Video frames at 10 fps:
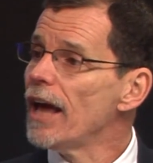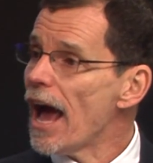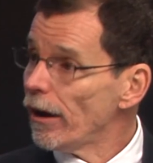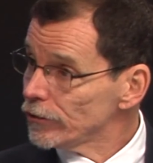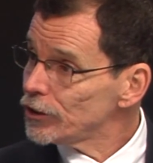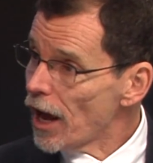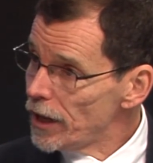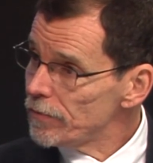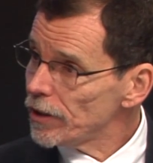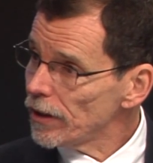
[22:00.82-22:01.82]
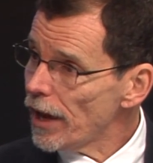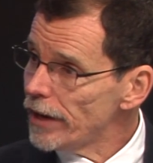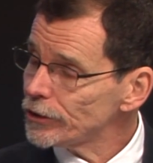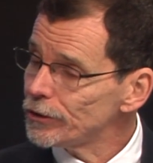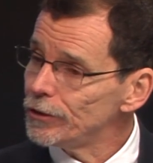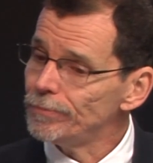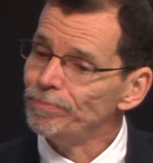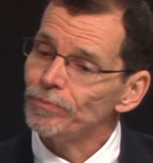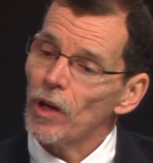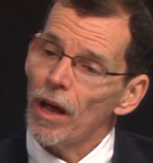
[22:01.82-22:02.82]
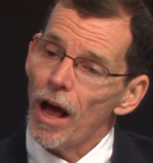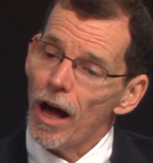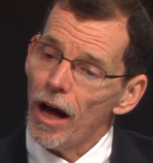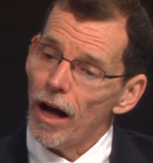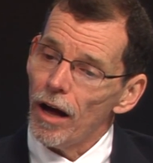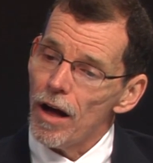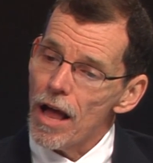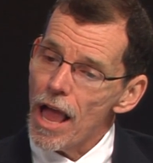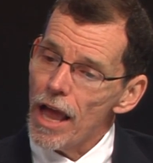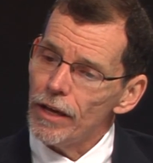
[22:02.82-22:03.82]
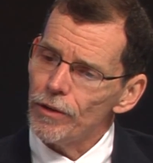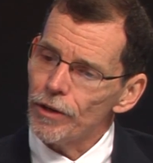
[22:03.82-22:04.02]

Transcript: outside of the classroom. Uh, and